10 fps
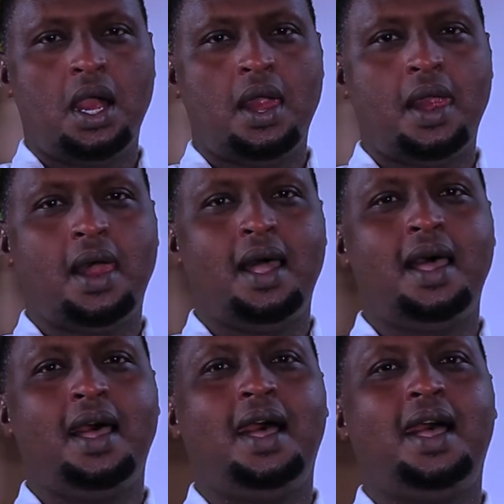
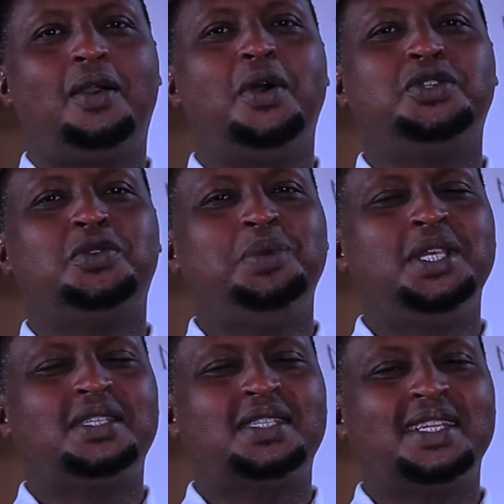are going to
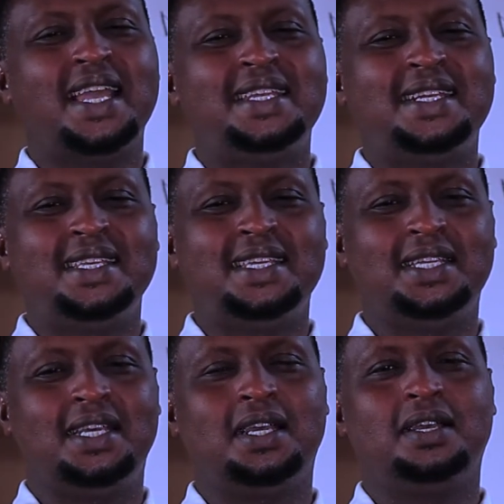be slightly
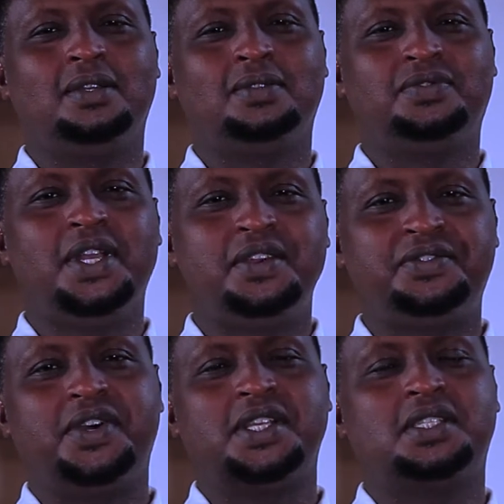very
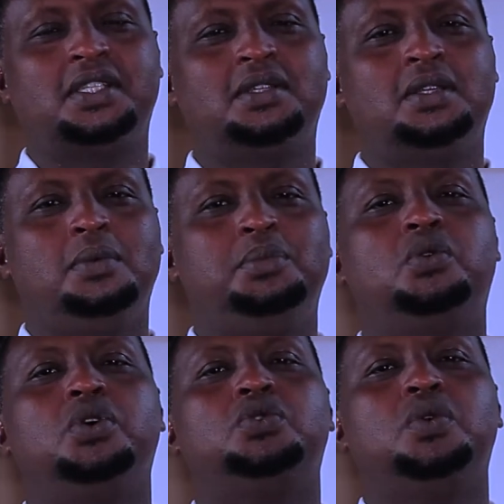fast,
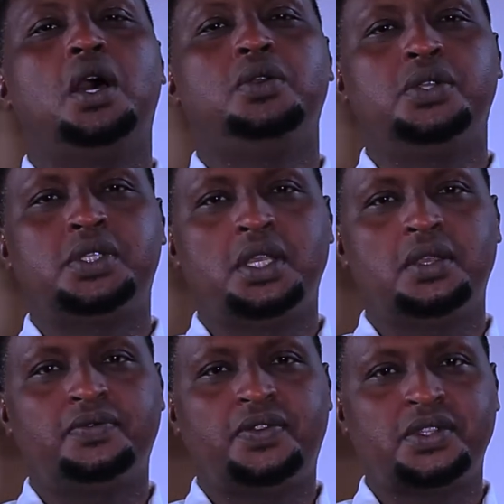because we are
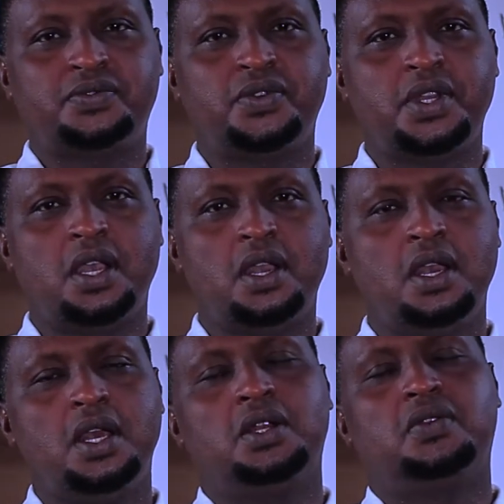using first Fourier
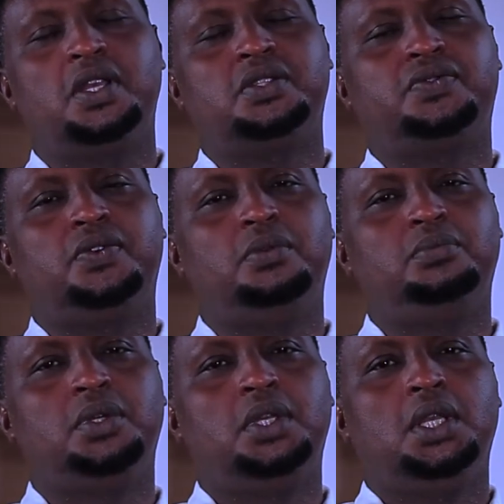transform,
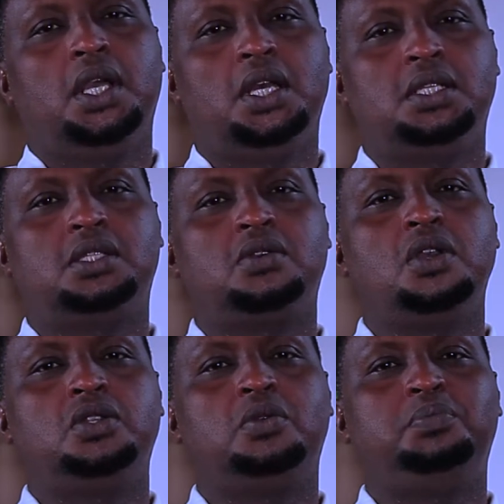and it's
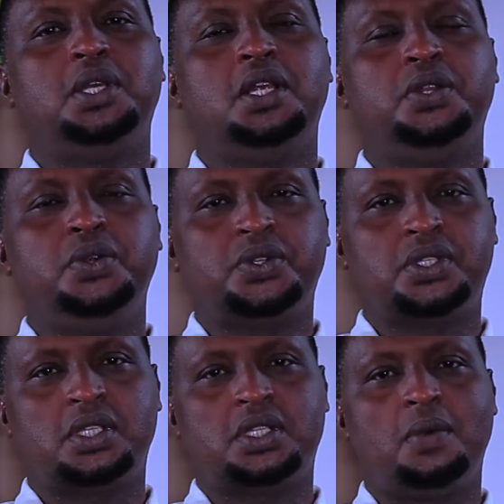going to be
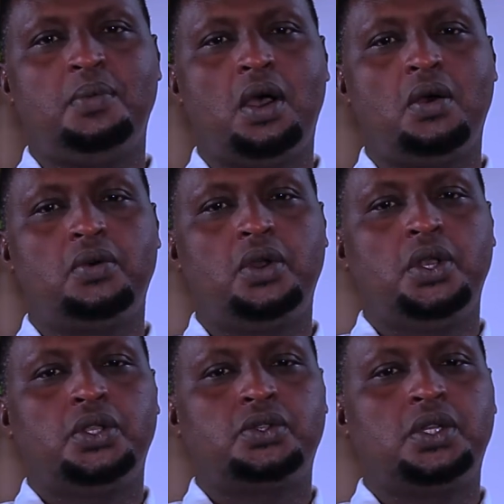reduced somehow,
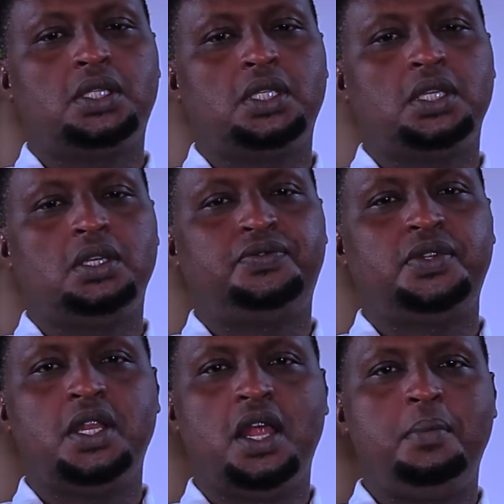so that if
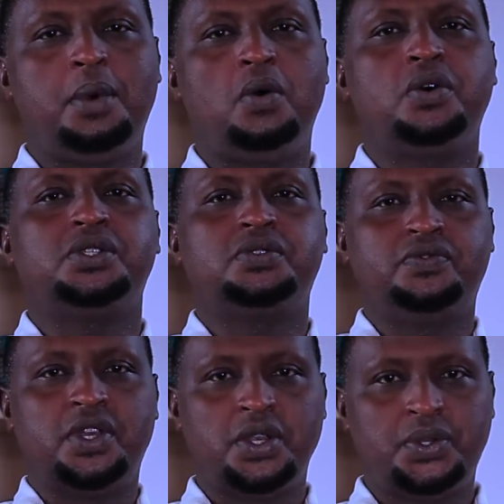the number was
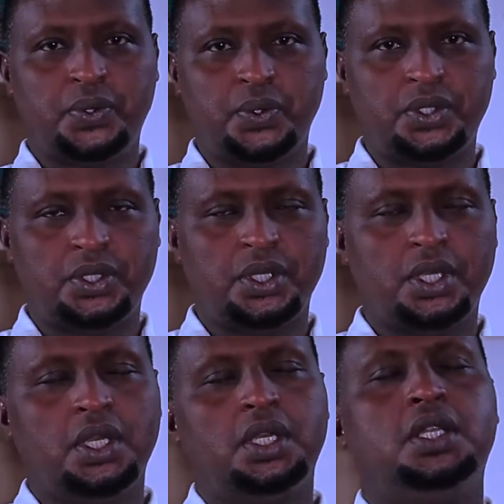very huge,
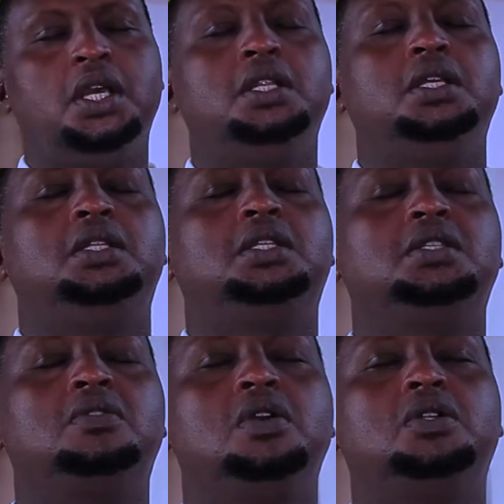then it
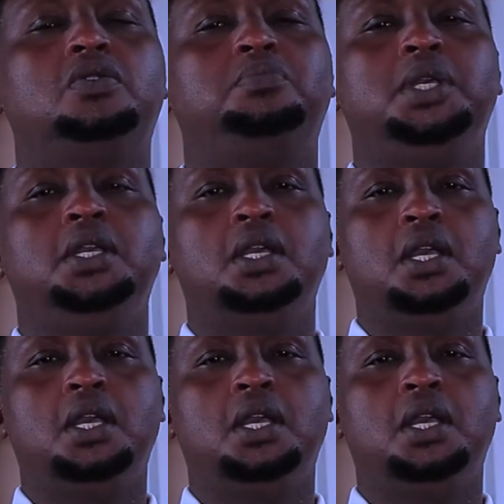is going to be